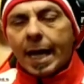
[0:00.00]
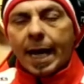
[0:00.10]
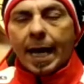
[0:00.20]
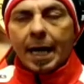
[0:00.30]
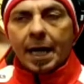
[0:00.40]

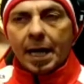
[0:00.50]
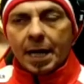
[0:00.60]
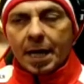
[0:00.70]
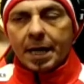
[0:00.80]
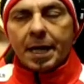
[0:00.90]
and
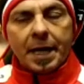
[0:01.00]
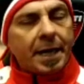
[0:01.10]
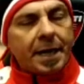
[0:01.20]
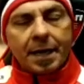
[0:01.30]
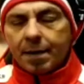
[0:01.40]

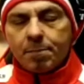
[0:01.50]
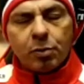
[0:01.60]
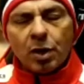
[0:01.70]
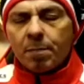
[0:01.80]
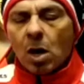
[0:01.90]
it
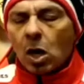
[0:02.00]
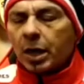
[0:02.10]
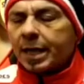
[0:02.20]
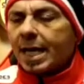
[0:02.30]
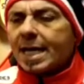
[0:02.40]
put him all
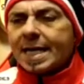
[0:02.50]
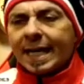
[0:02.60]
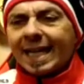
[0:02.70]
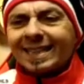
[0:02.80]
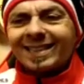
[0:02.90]
in
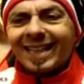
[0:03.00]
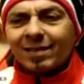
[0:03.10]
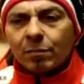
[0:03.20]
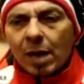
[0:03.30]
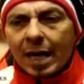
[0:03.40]
a state
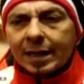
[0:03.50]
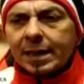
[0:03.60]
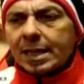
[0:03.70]
of mind